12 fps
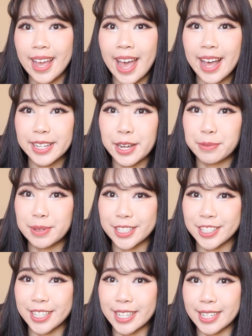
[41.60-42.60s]
Hello
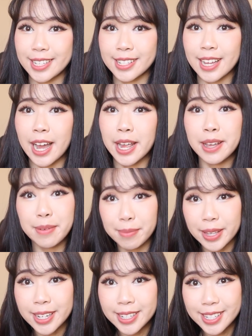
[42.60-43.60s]
Bishes, I am
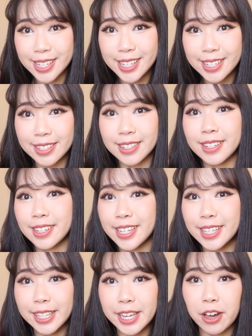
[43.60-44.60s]
indeed
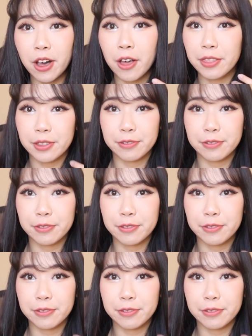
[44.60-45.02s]
kneeling on the